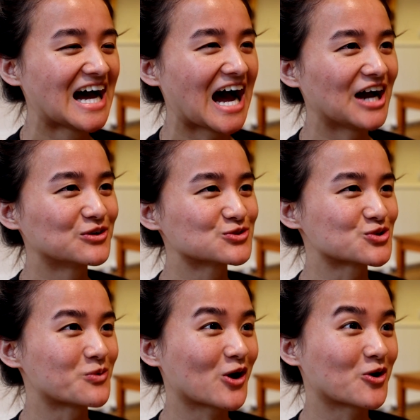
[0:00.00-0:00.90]
I'd
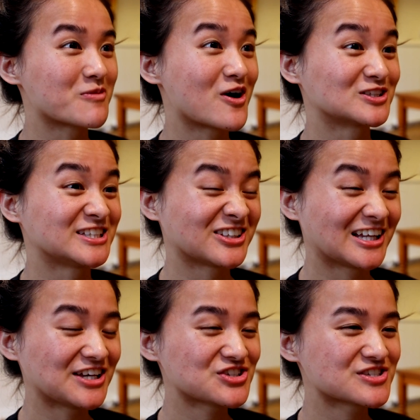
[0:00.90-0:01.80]
also work on my
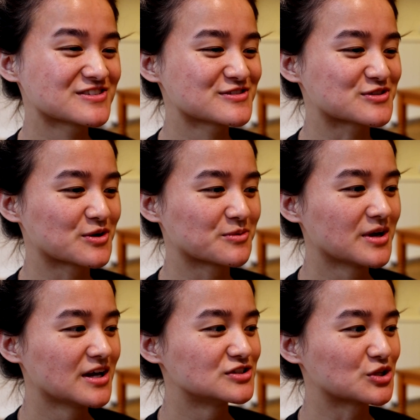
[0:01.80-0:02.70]
articulation, so
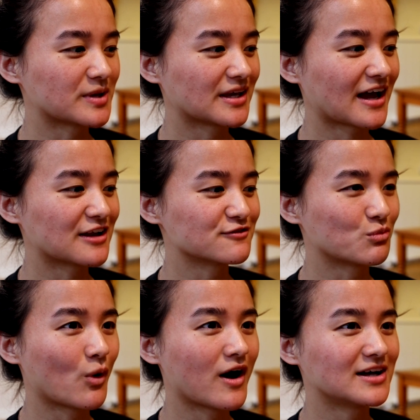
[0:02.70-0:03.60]
doing kind
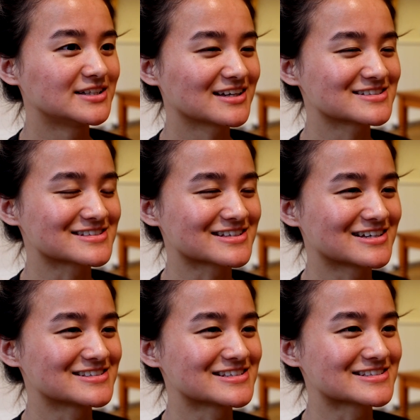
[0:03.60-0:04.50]
of word
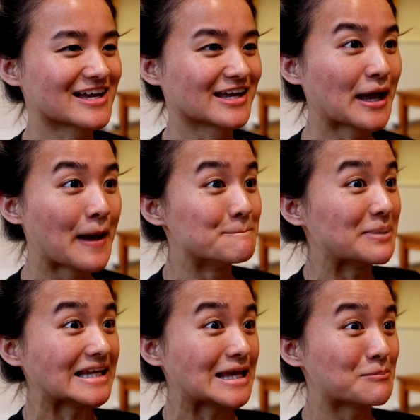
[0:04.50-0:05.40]
exercises like
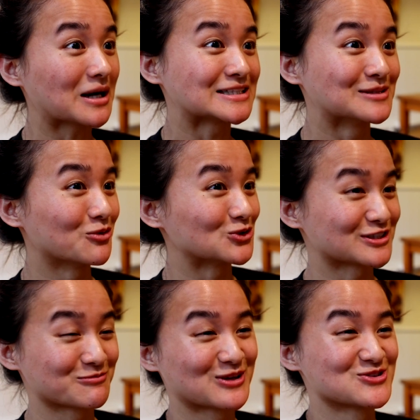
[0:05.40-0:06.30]
Billy Button bought
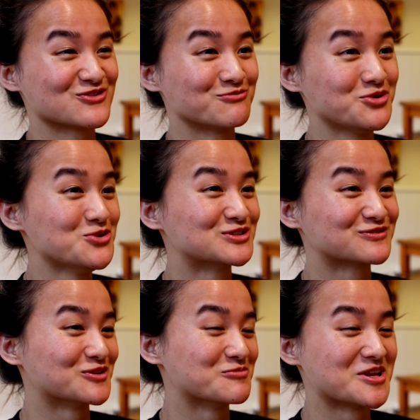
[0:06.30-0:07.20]
a bunch of
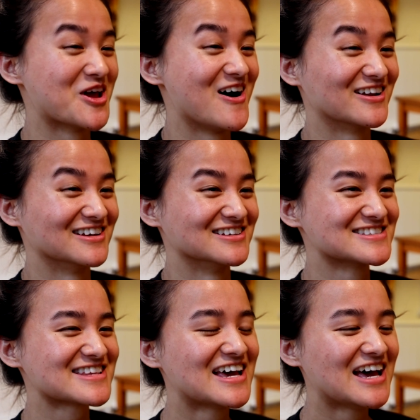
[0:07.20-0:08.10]
beautiful
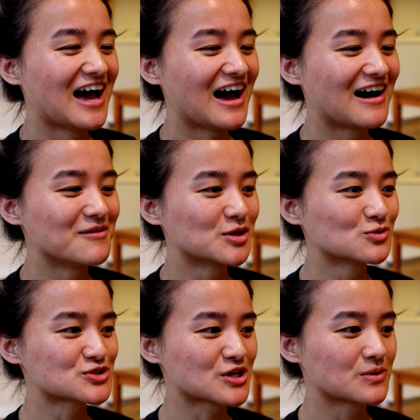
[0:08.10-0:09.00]
bananas. And
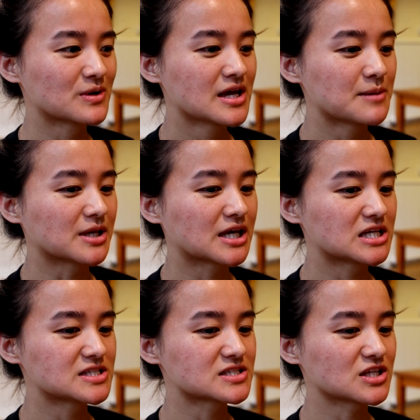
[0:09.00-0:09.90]
also,
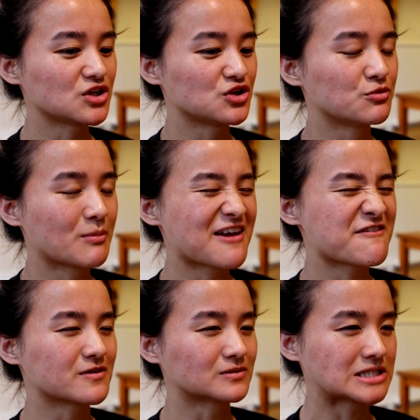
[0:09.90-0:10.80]
because you might
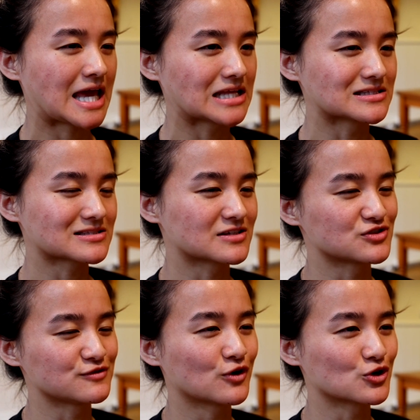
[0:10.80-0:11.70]
feel tense
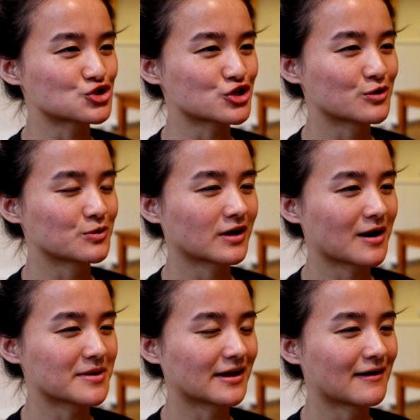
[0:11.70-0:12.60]
because you've got a show
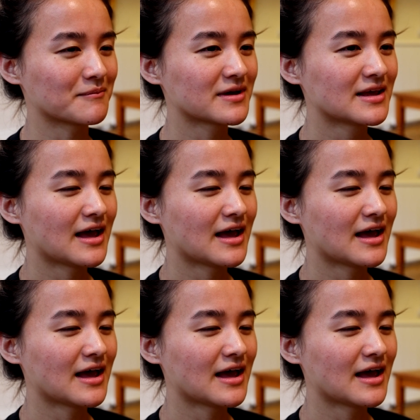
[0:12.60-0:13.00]
coming up,